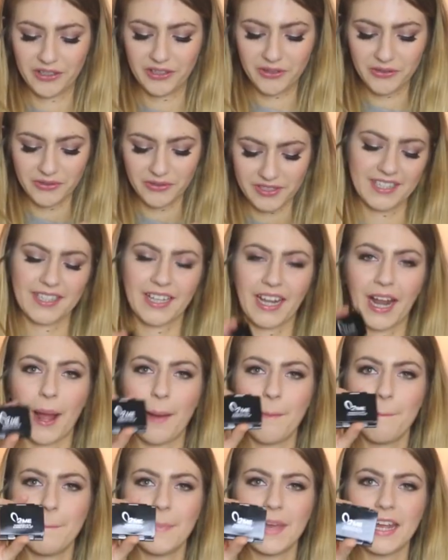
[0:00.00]
cute. It's like
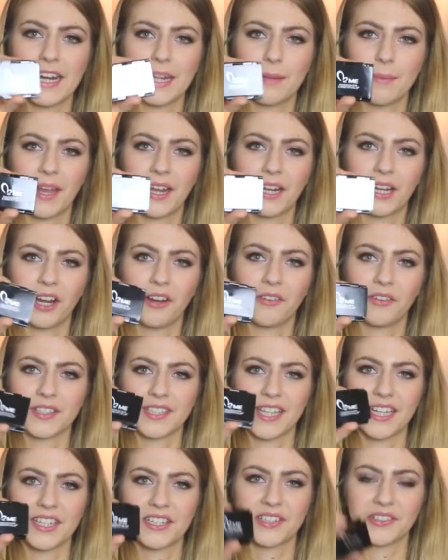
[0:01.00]
a mini makeover
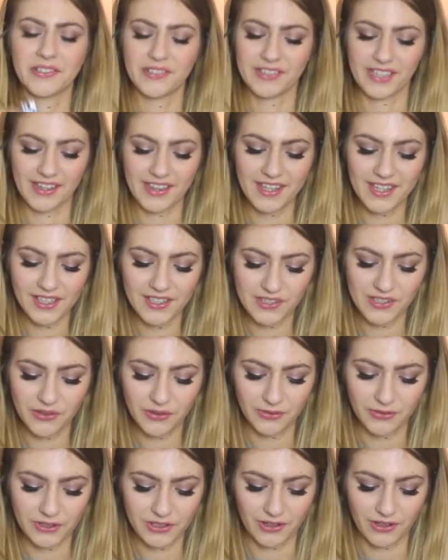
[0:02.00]
essentials. I think these are
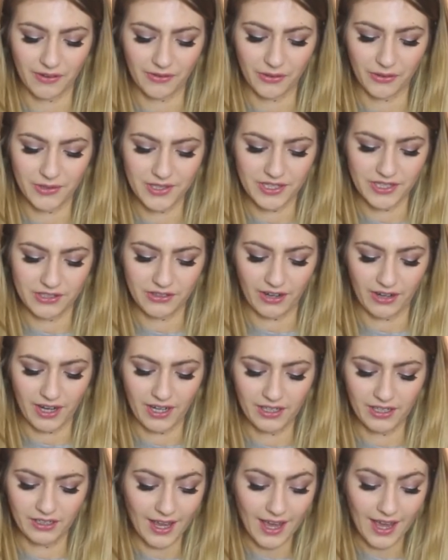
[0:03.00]
all for travel, which is
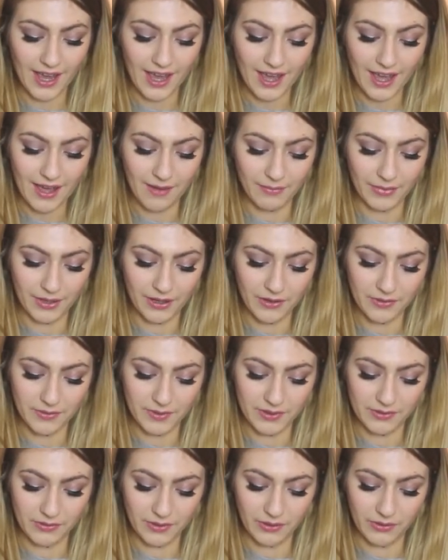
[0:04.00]
great. Ah, it
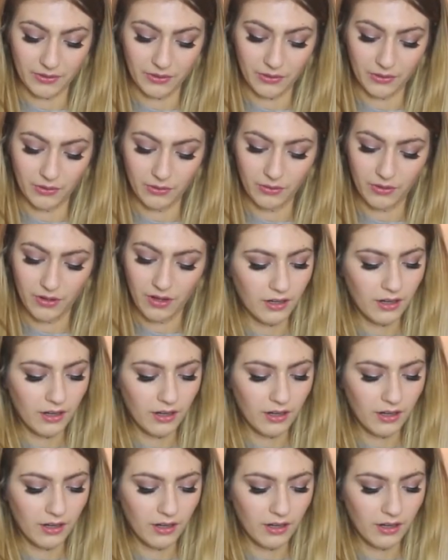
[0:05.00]
opens really cool.